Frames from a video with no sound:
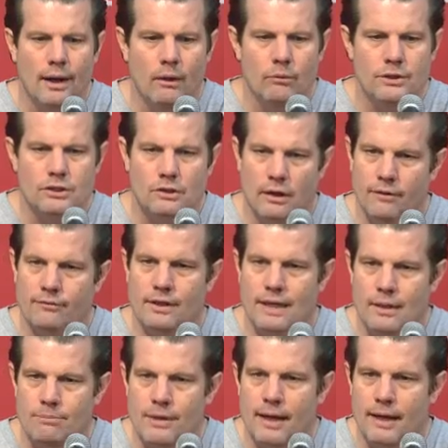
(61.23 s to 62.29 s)
we still have to
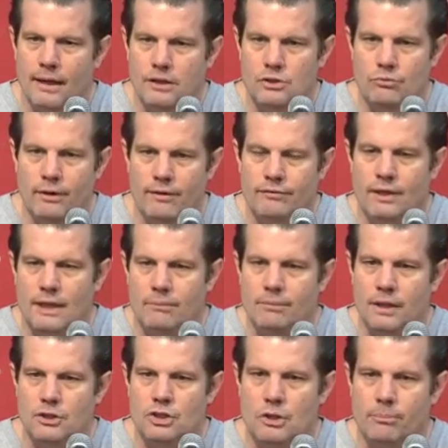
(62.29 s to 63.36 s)
keep that edge, and we have to keep
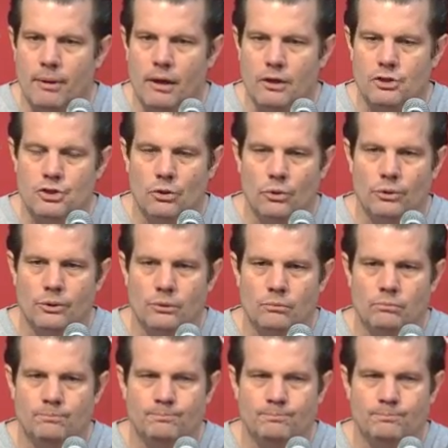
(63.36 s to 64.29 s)
that chip on our shoulder.